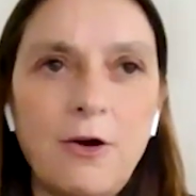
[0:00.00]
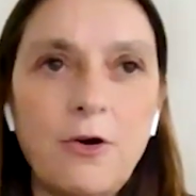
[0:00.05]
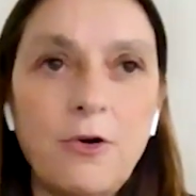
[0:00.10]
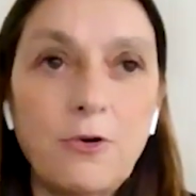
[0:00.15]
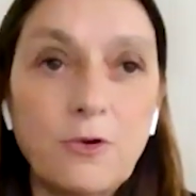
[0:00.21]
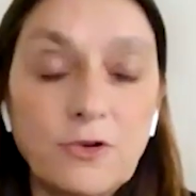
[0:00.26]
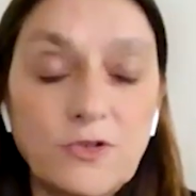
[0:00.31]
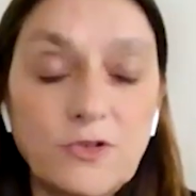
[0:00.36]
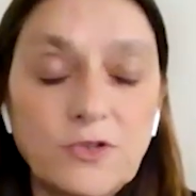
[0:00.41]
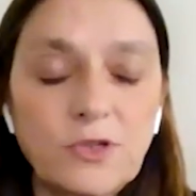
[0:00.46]

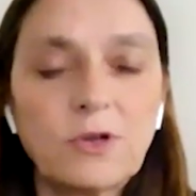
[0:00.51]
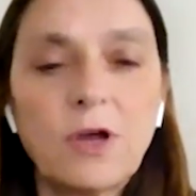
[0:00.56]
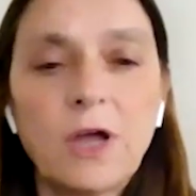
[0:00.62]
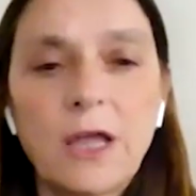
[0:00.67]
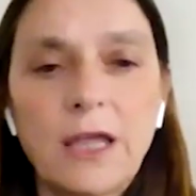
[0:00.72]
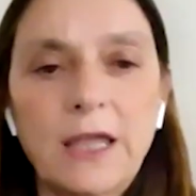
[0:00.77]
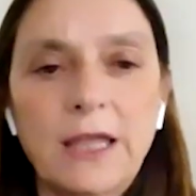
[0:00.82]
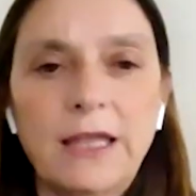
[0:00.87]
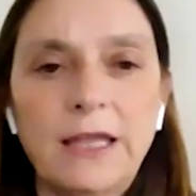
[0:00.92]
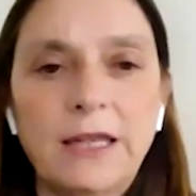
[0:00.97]
also
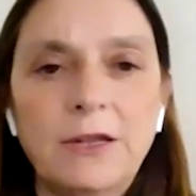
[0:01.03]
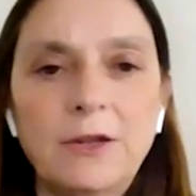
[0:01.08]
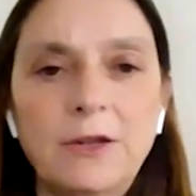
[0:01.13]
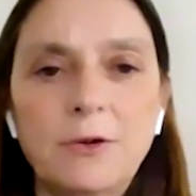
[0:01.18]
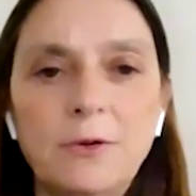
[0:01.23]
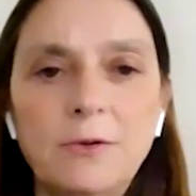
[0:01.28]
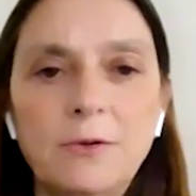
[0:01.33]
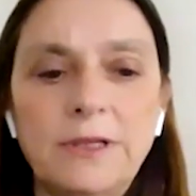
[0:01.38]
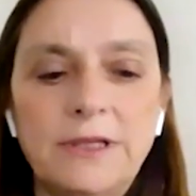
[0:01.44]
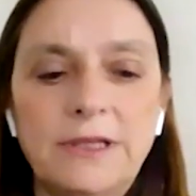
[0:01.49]
in
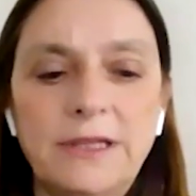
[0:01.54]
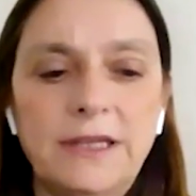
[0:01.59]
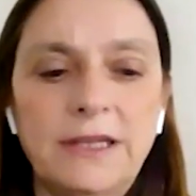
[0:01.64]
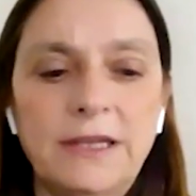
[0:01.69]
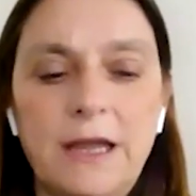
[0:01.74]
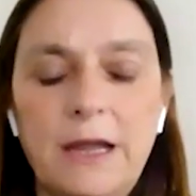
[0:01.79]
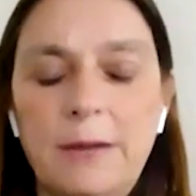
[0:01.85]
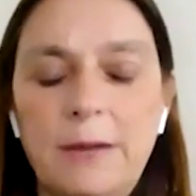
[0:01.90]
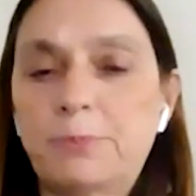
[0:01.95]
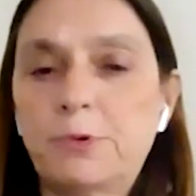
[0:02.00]
all
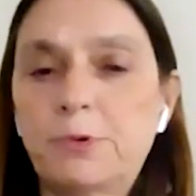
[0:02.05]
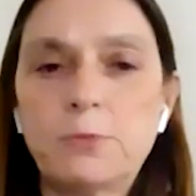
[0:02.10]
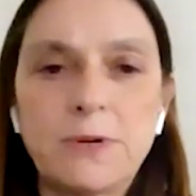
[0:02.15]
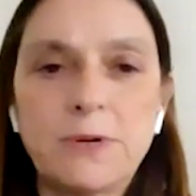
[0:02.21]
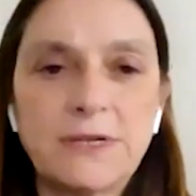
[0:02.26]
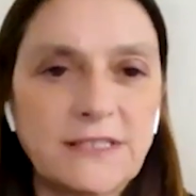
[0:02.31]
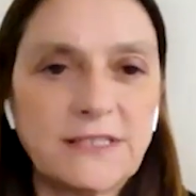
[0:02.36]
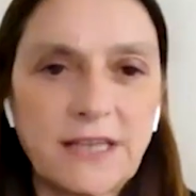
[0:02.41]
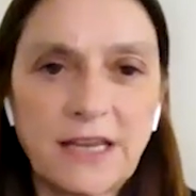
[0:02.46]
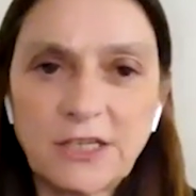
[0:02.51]
the
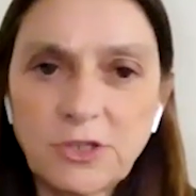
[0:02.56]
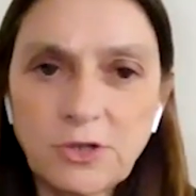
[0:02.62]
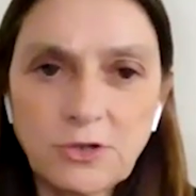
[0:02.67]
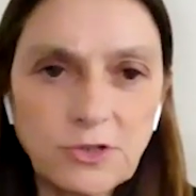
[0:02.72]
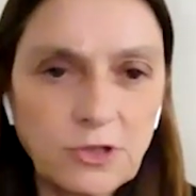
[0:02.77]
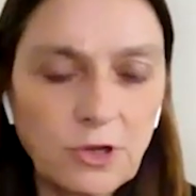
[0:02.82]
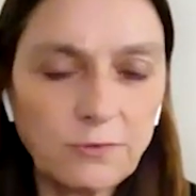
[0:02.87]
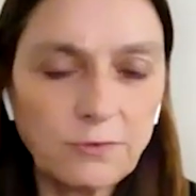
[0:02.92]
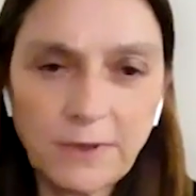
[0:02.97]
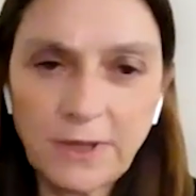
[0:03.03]
approval
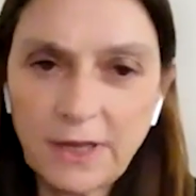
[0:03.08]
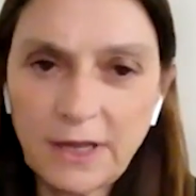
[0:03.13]
sessions of